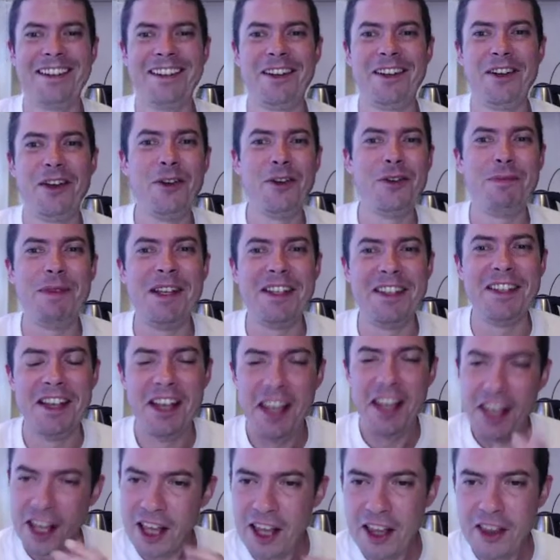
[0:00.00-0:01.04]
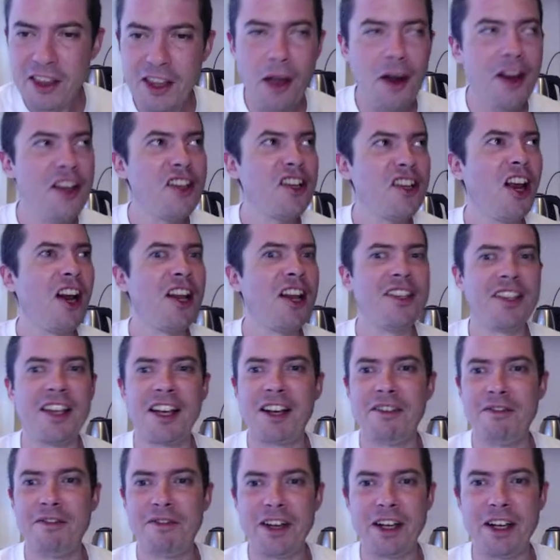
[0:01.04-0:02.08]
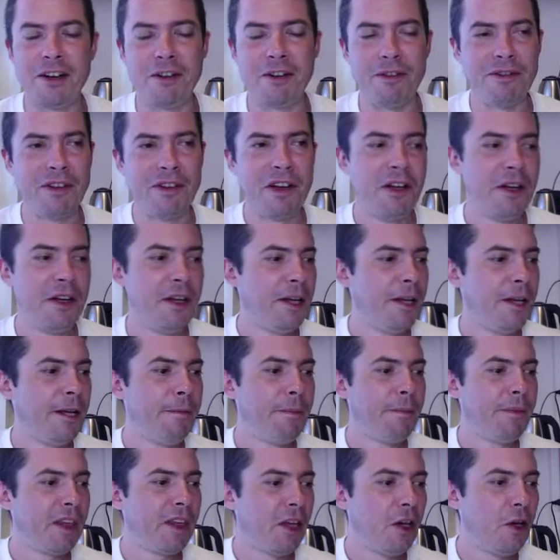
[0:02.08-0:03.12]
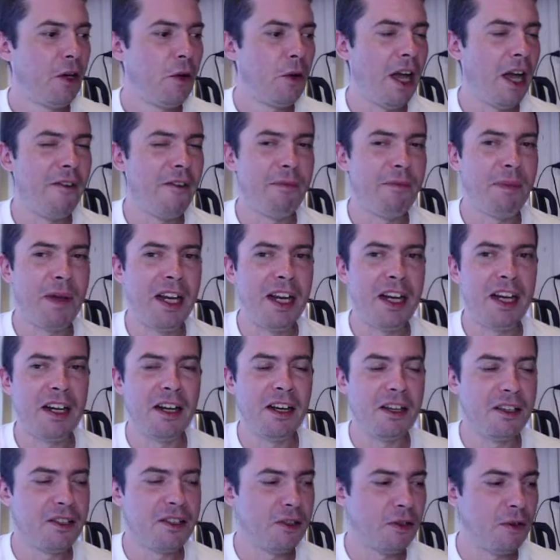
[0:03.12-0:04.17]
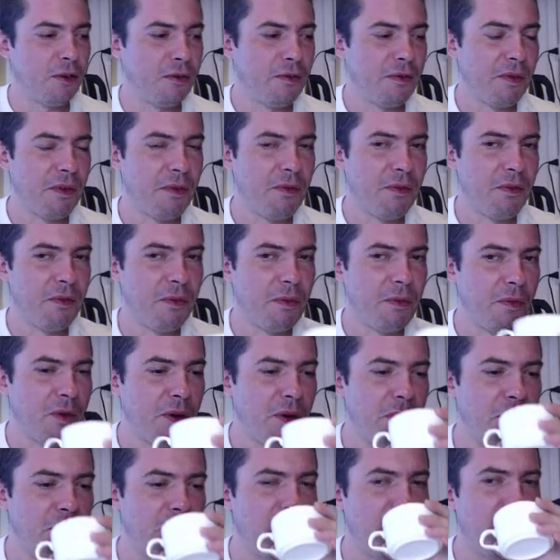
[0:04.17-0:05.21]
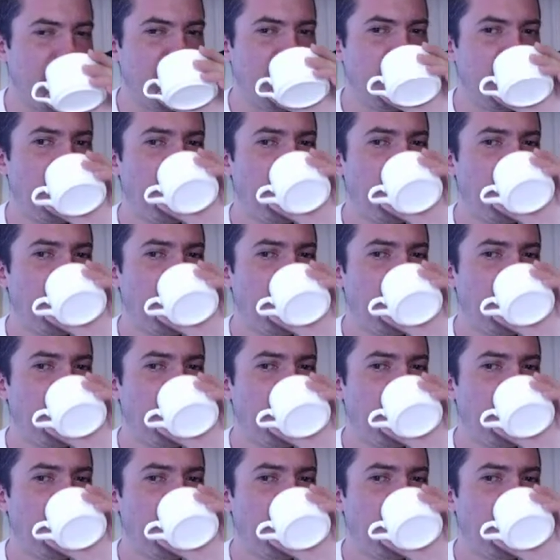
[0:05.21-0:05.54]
Who's been... The only journalists I can think of who have been sort of